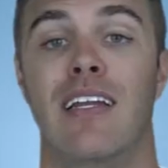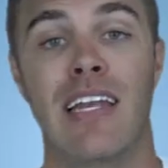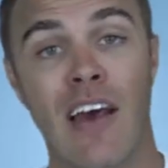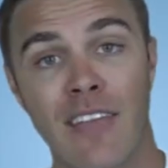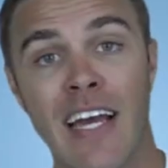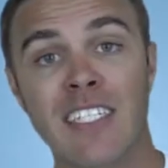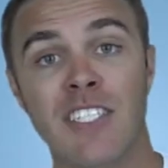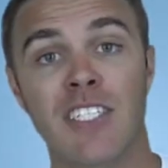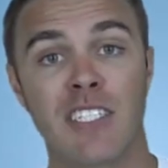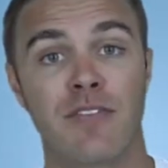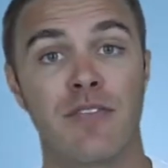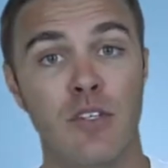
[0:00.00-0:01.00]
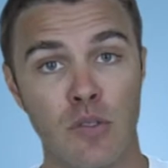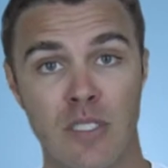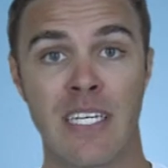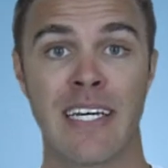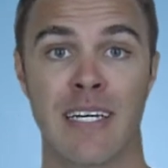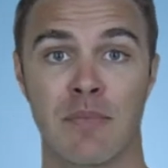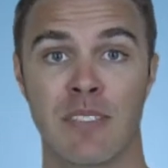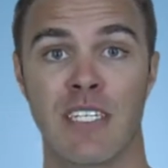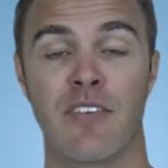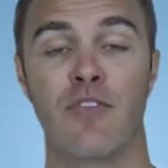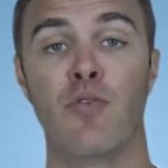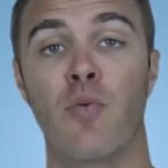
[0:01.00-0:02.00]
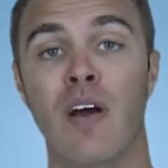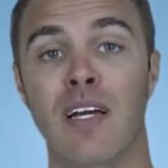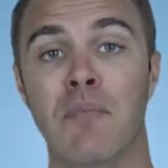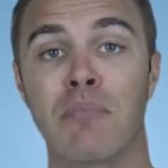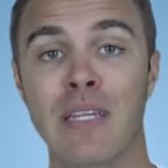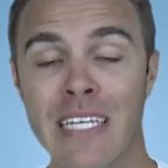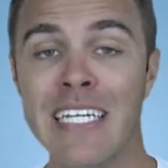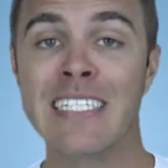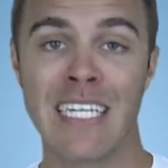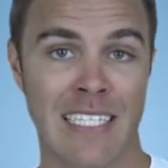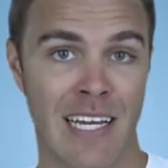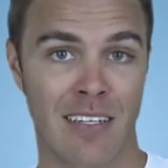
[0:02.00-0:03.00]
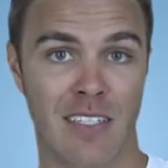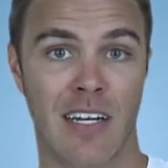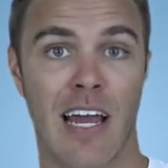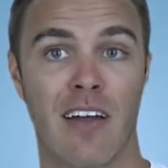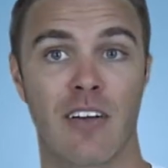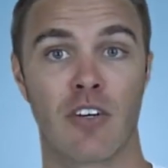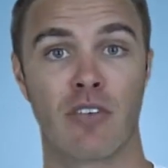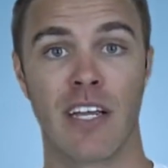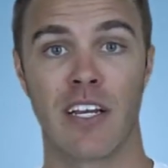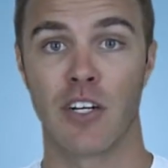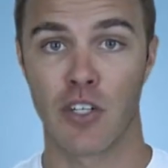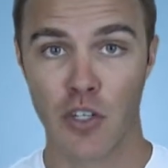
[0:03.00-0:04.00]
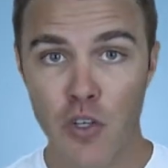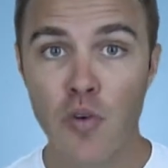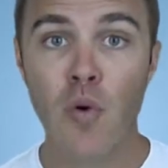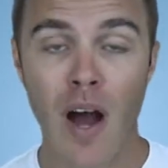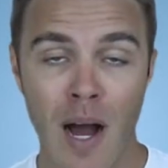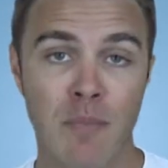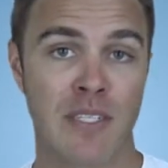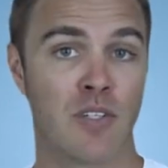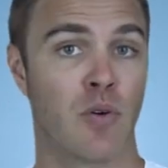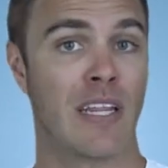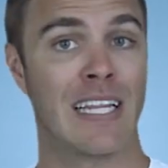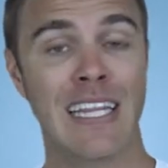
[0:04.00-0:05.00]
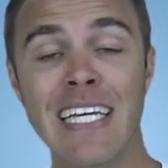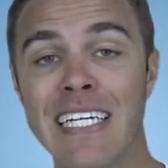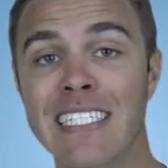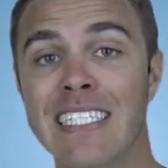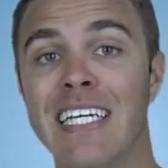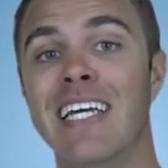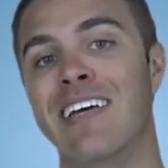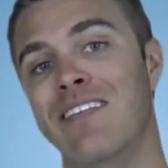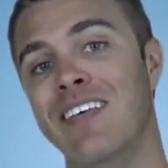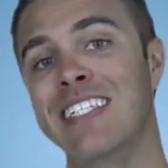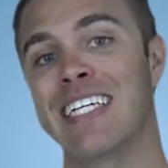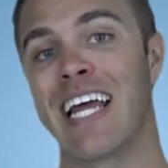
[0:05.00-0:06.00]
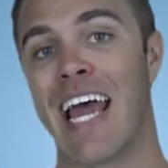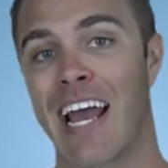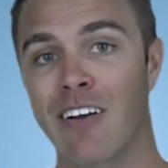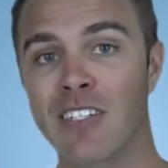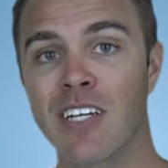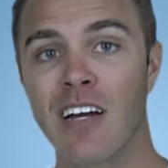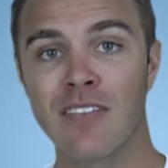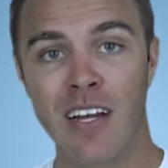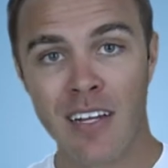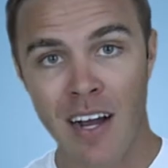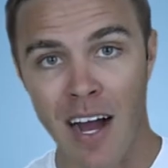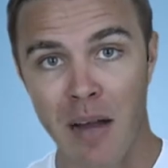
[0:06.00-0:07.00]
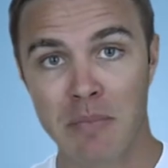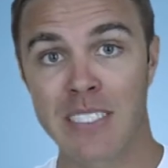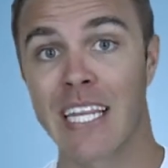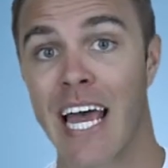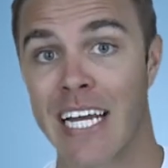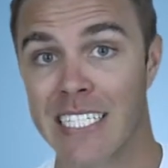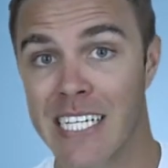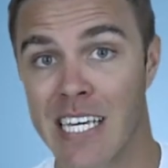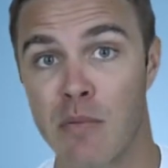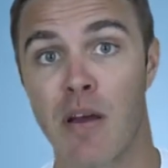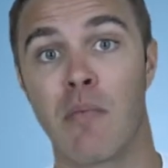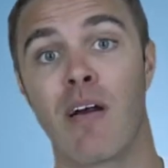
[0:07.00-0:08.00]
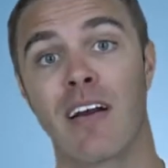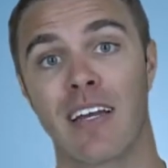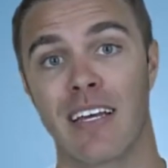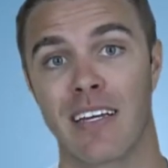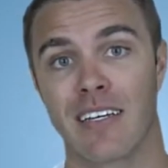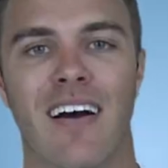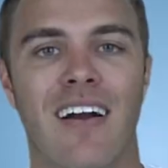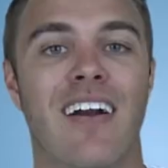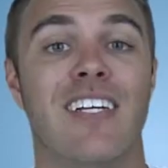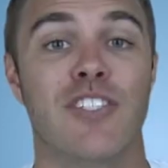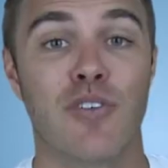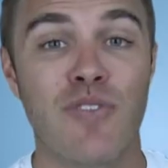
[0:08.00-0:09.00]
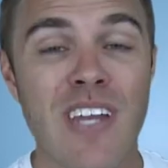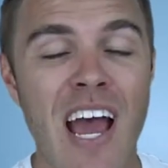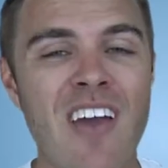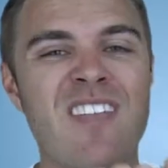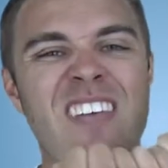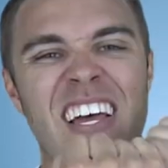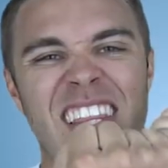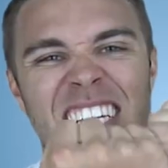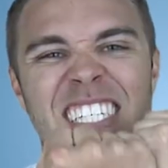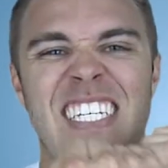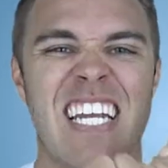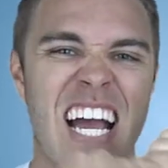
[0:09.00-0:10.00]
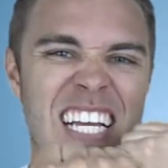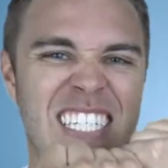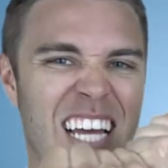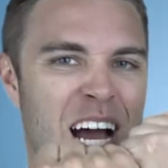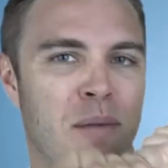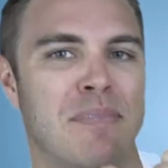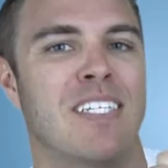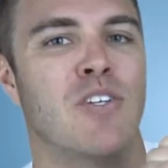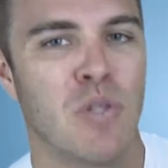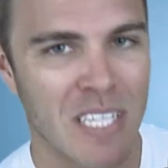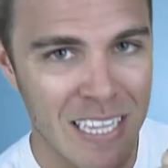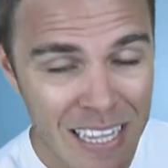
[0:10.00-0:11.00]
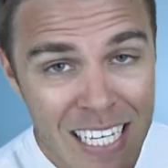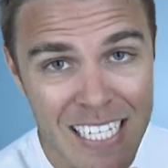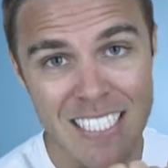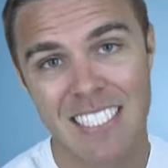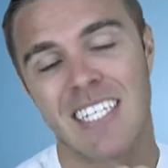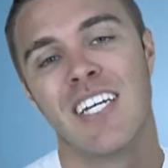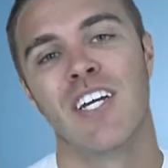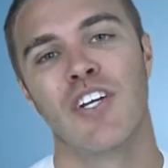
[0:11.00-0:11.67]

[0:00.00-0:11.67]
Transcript: Now that's just a few tips. If you want complete details on how to create your new opt-in only list, visit acrosoft.com/email marketing. Alright, so now you've got this nice opt-in only list.